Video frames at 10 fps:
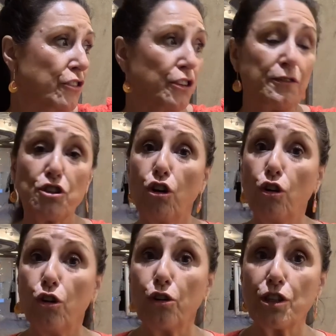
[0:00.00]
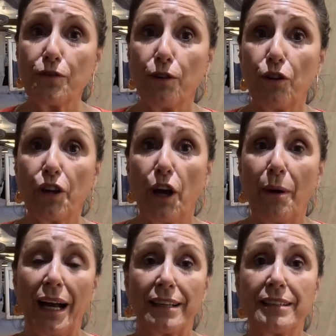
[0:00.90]
sort of talks for you
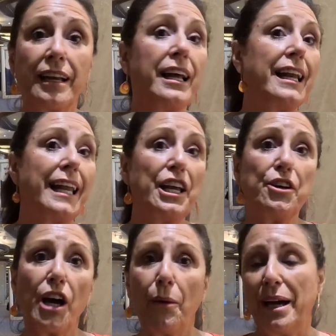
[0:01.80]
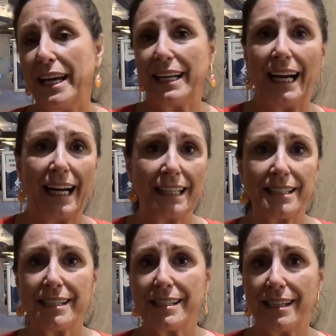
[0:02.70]
and let you go in
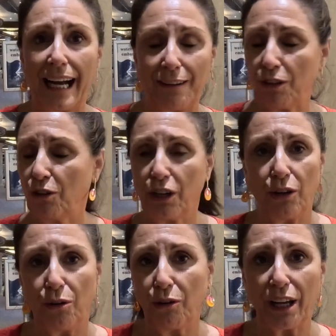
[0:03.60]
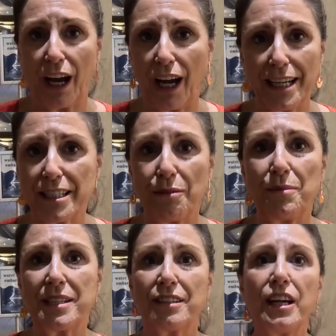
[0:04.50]
and have a look at all the
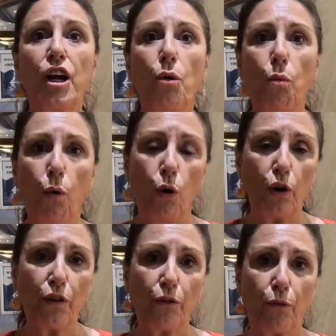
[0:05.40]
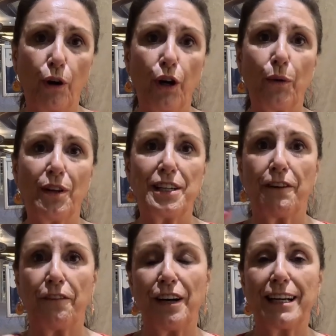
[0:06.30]
items and walk through the
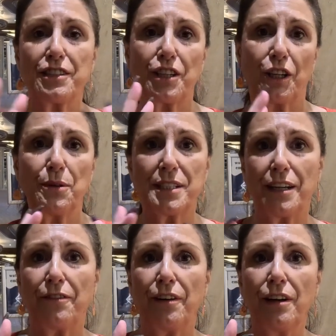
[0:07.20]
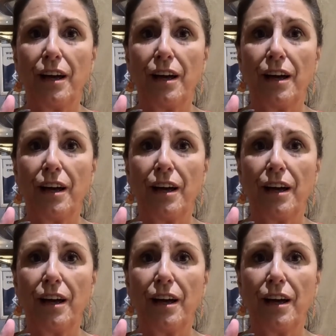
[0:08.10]
different exclusive